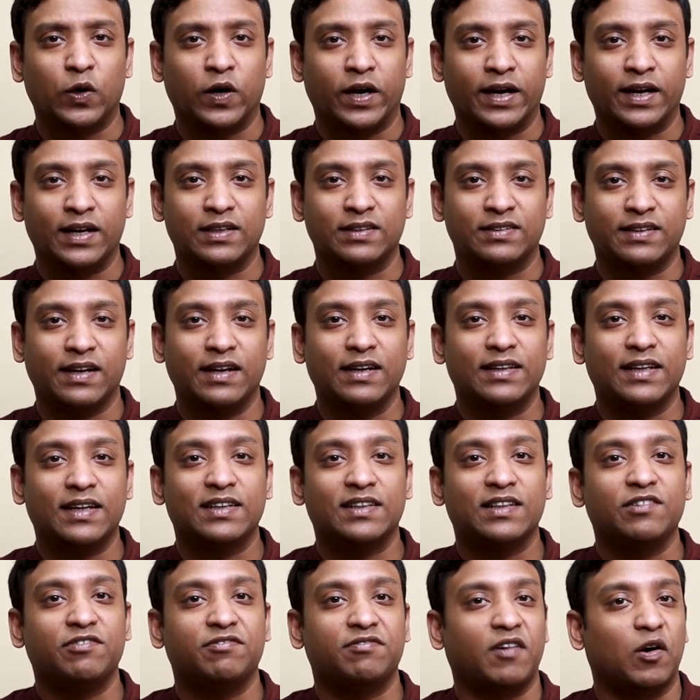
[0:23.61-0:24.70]
I had said that
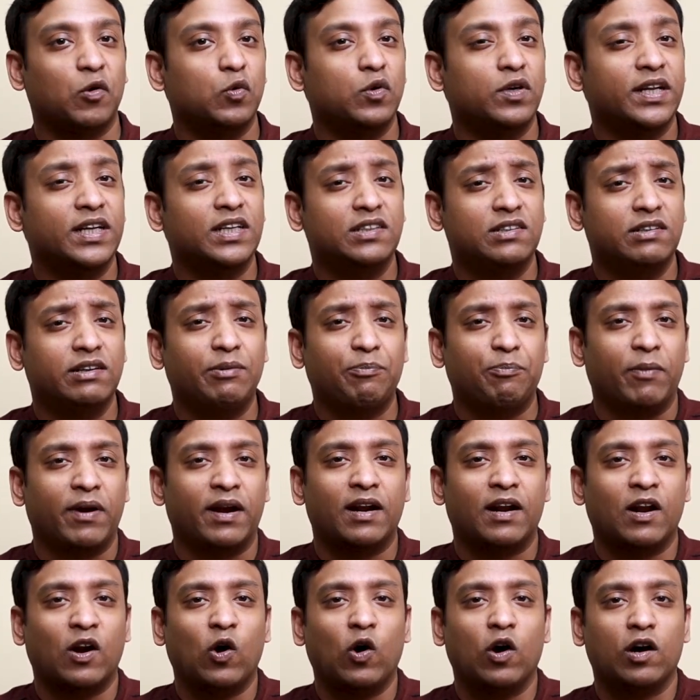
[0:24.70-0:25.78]
the foundation
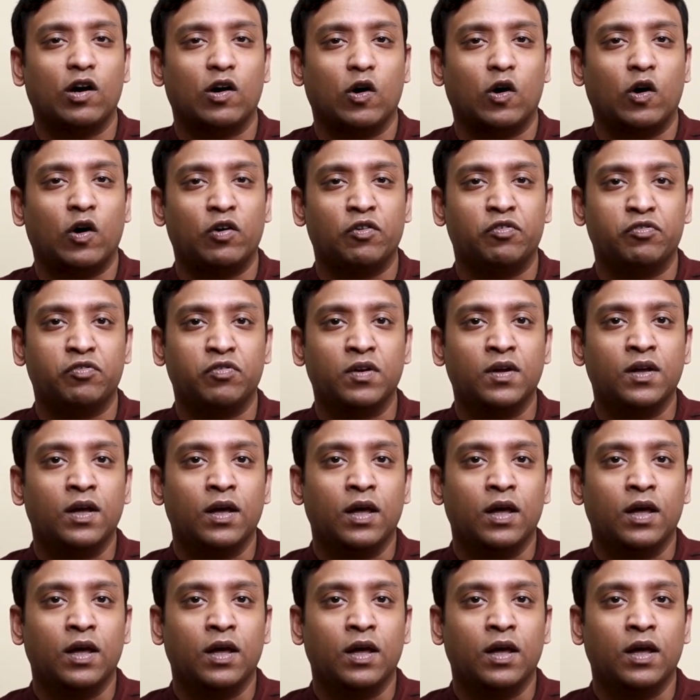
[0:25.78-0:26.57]
bedrock of